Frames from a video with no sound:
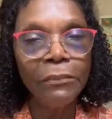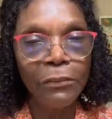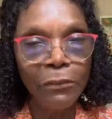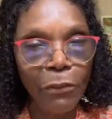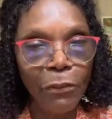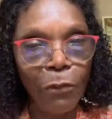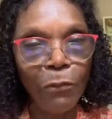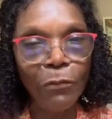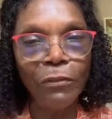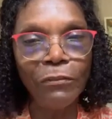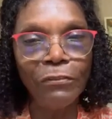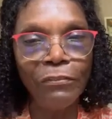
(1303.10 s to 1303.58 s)
the
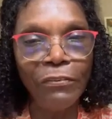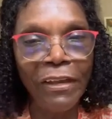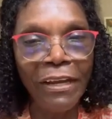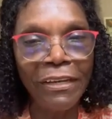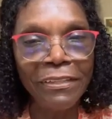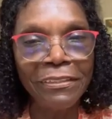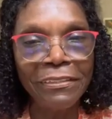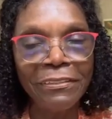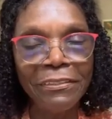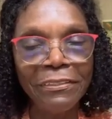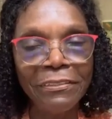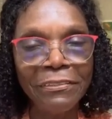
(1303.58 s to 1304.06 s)
donor
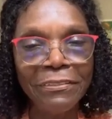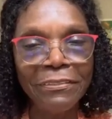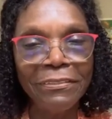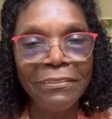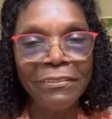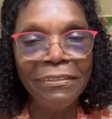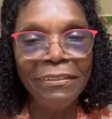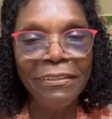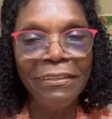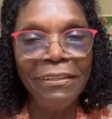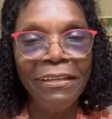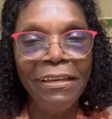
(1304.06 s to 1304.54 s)

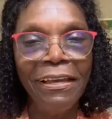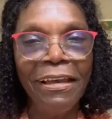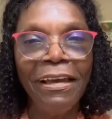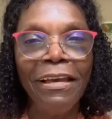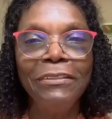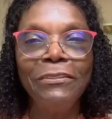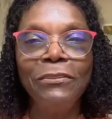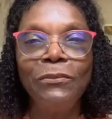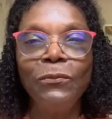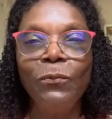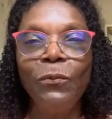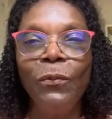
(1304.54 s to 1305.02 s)
factors
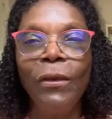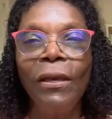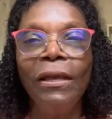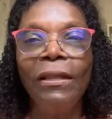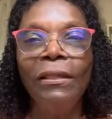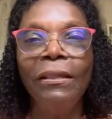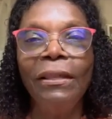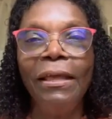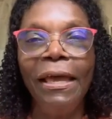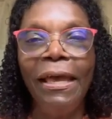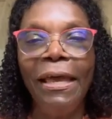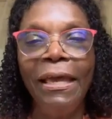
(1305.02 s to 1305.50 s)
as
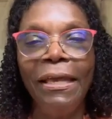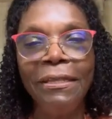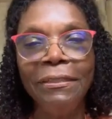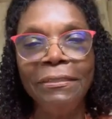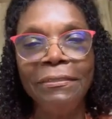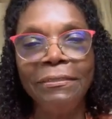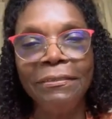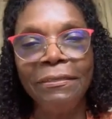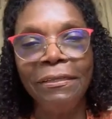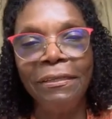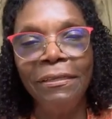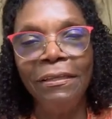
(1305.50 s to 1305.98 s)
well
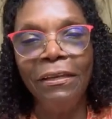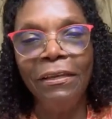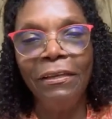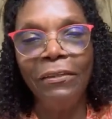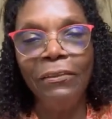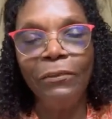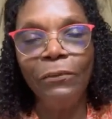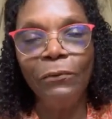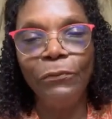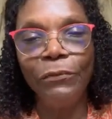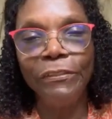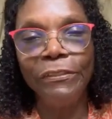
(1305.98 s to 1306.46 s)
as
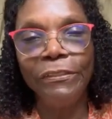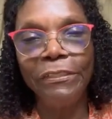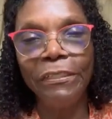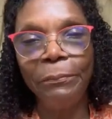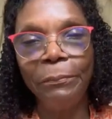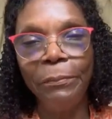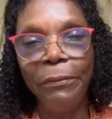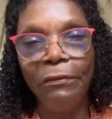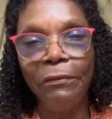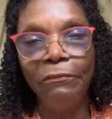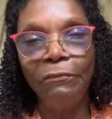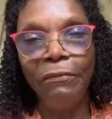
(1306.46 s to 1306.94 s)
the
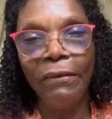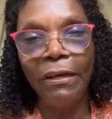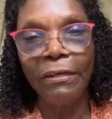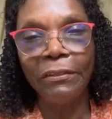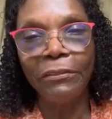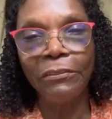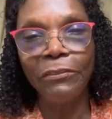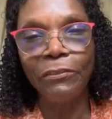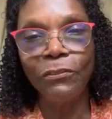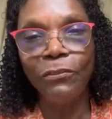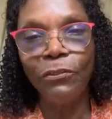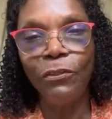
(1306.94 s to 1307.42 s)
recipient
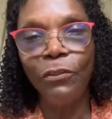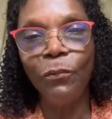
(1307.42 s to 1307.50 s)
factors.